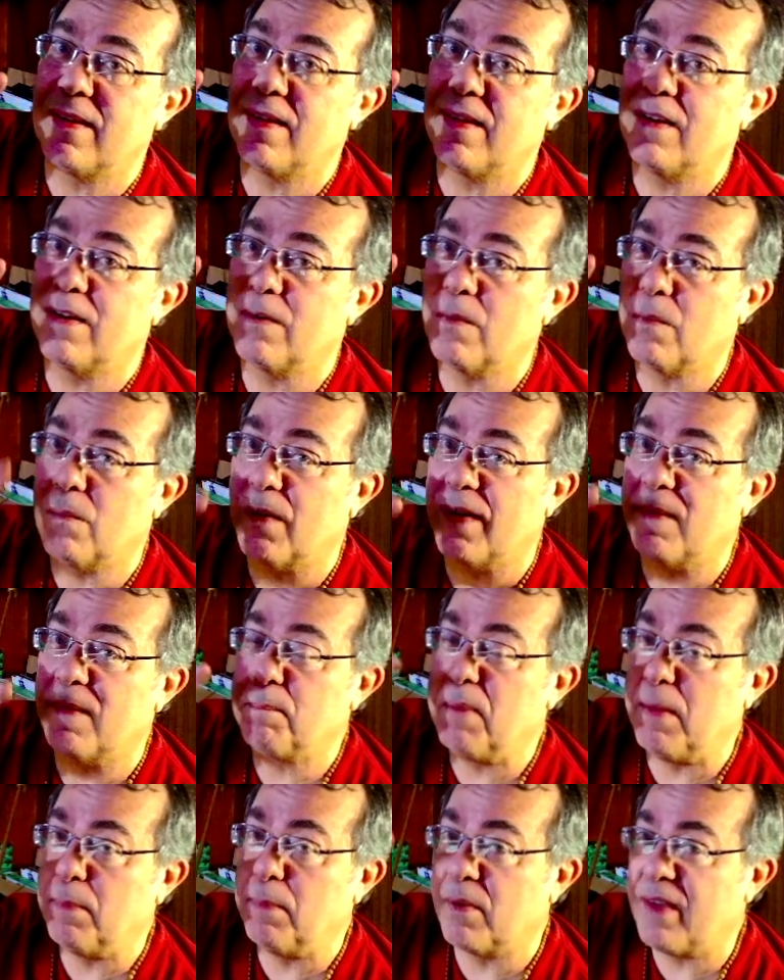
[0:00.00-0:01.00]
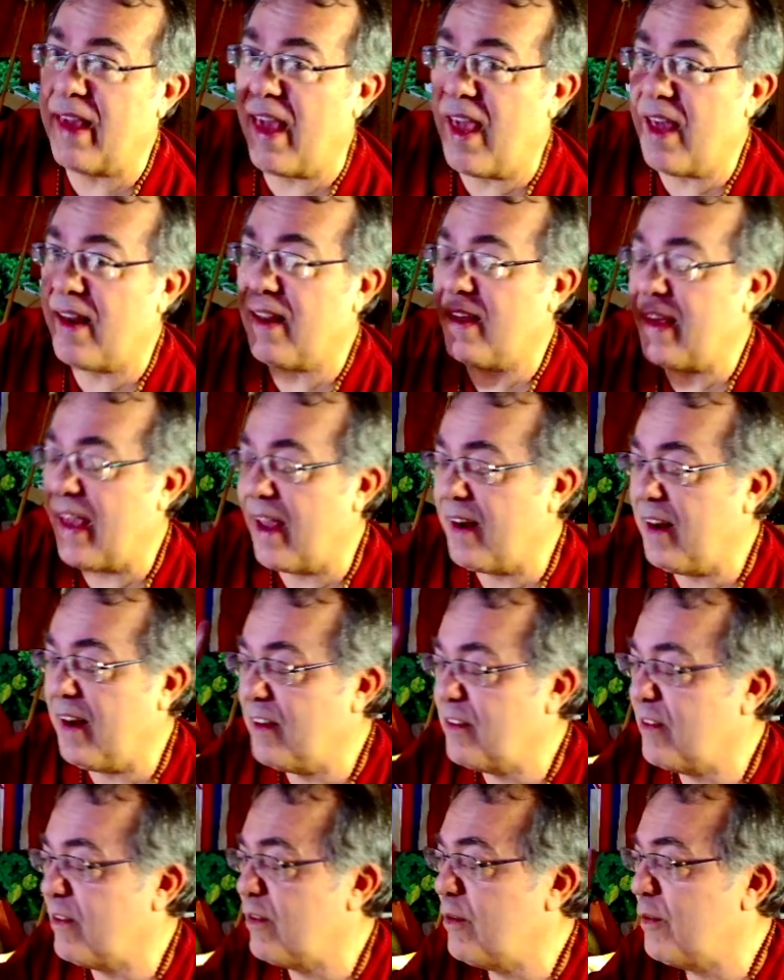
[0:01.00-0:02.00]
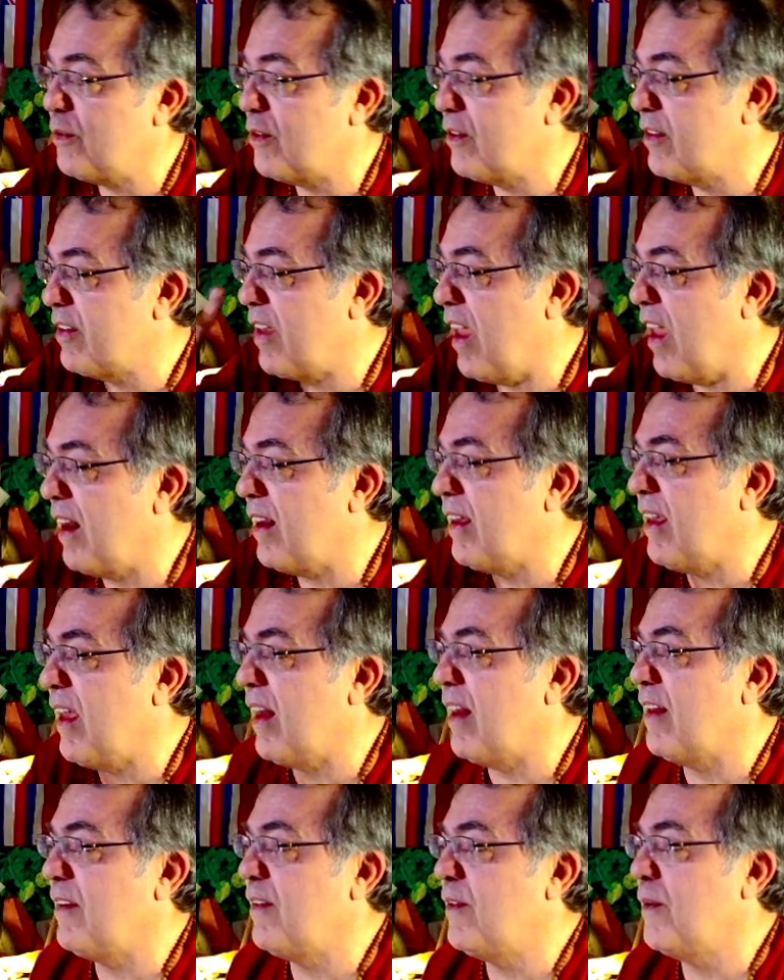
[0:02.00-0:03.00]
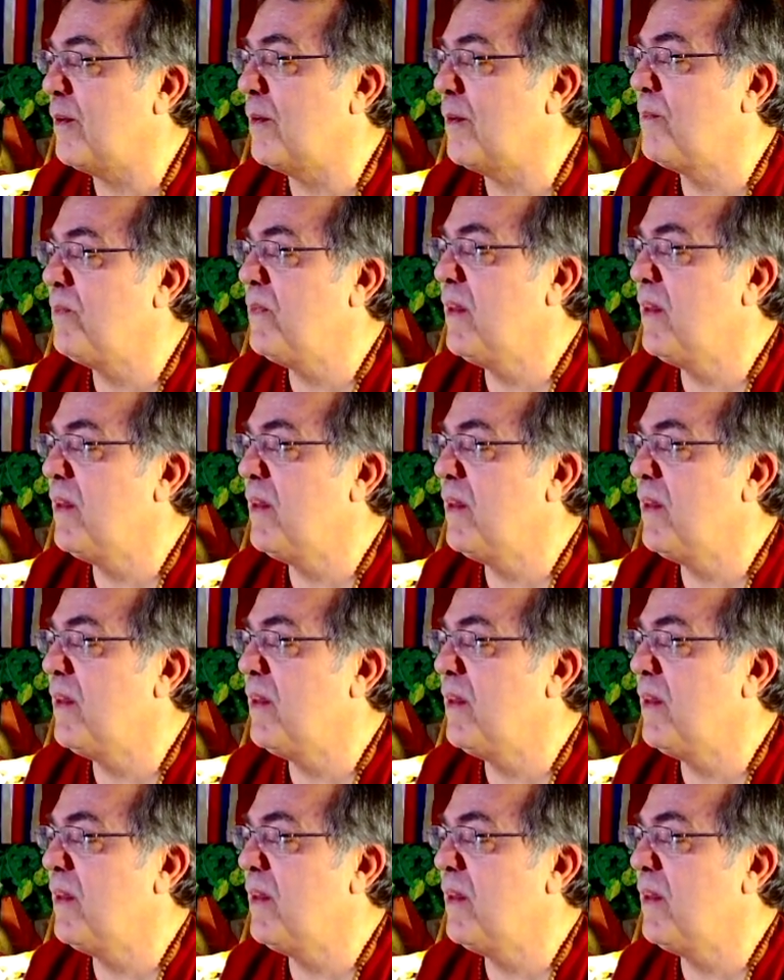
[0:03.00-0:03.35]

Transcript: in what people can and can't, institutions can and cannot do.